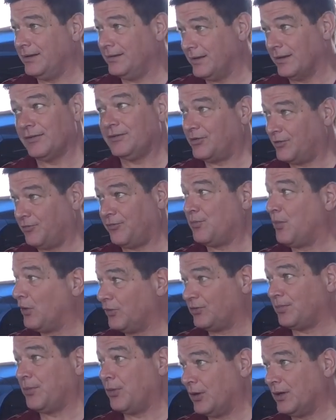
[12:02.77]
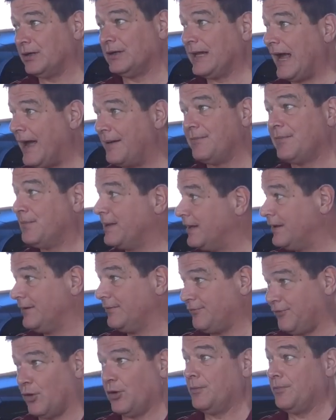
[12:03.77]
it's the most important time to be
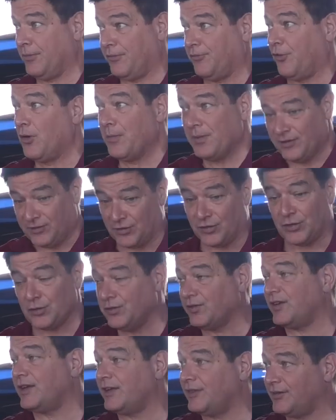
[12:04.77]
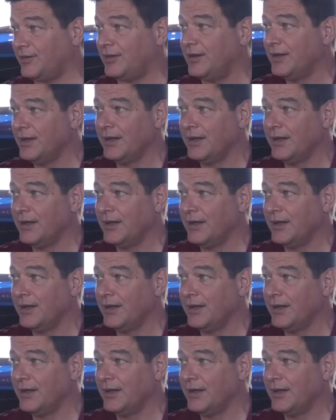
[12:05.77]
Ford performance enthusiast,